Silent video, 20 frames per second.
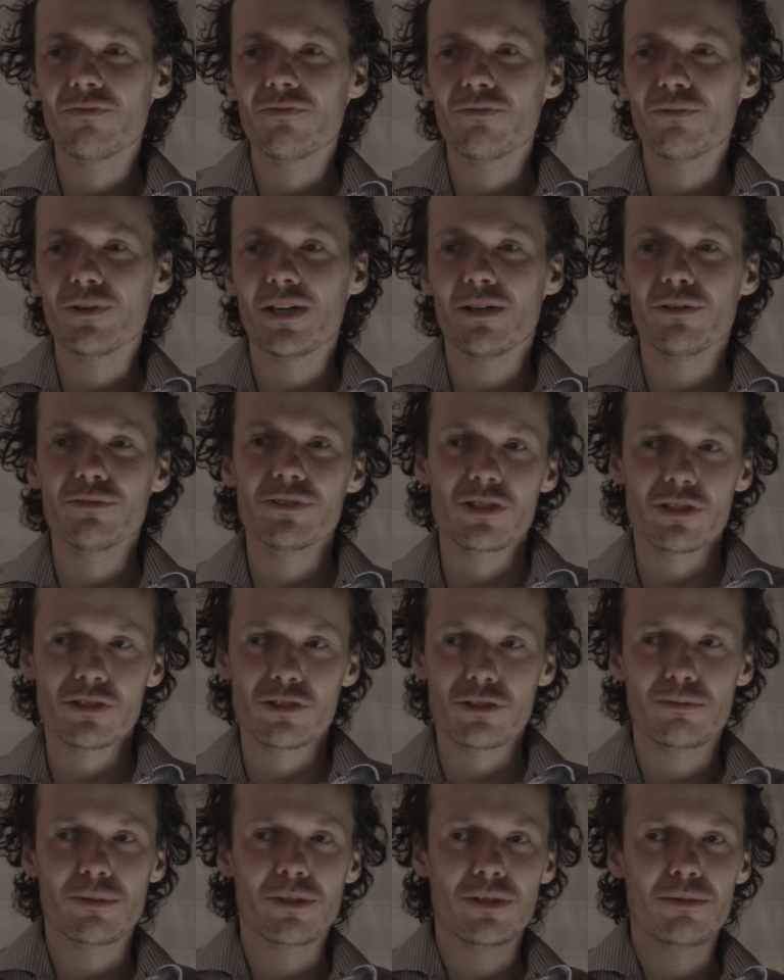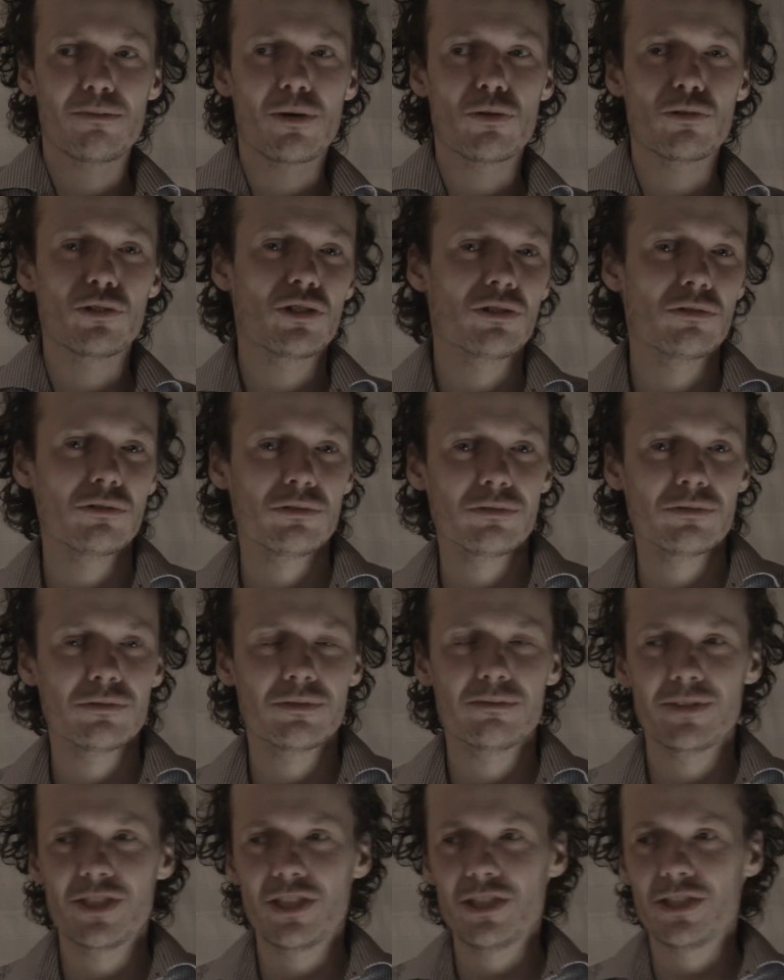Well, it's also about emotional.
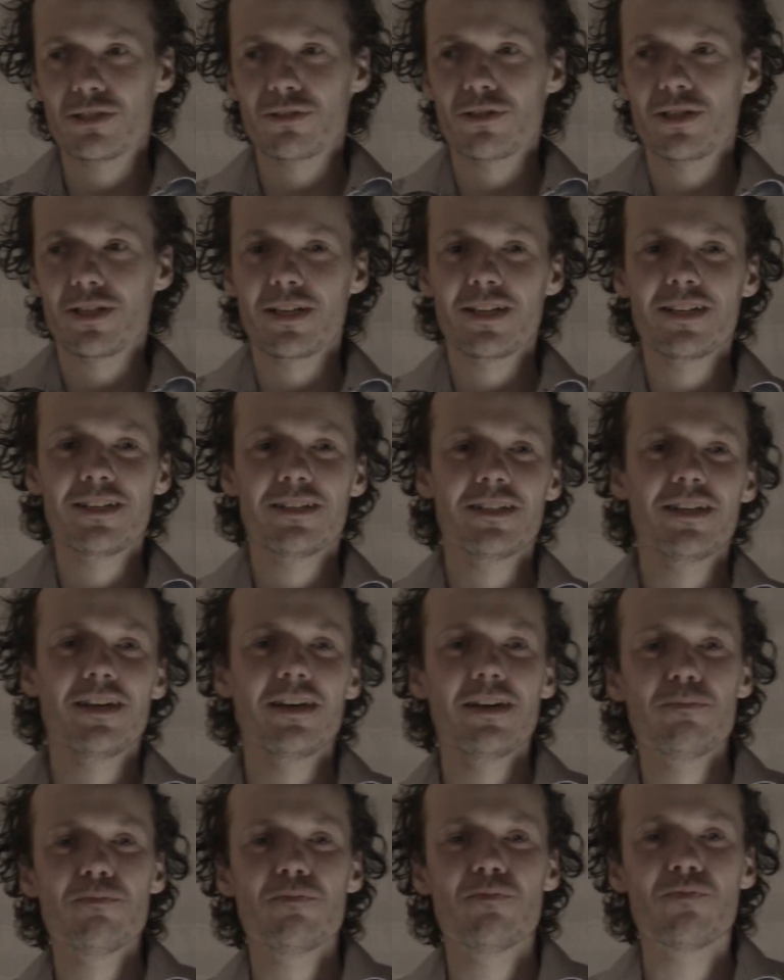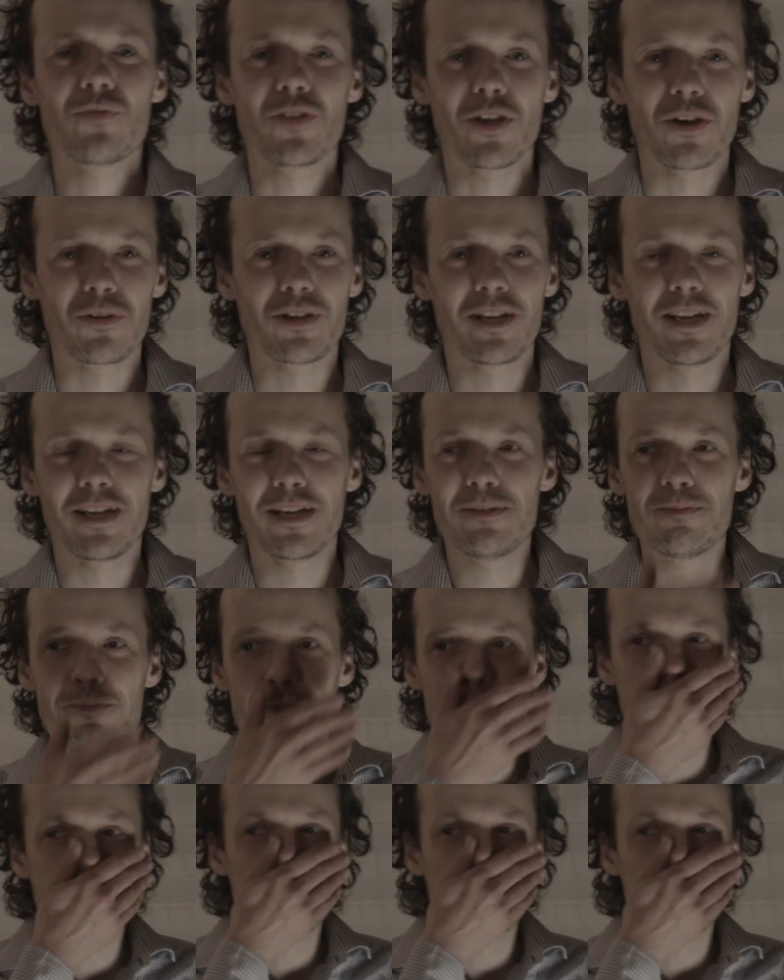She's crying. Okay.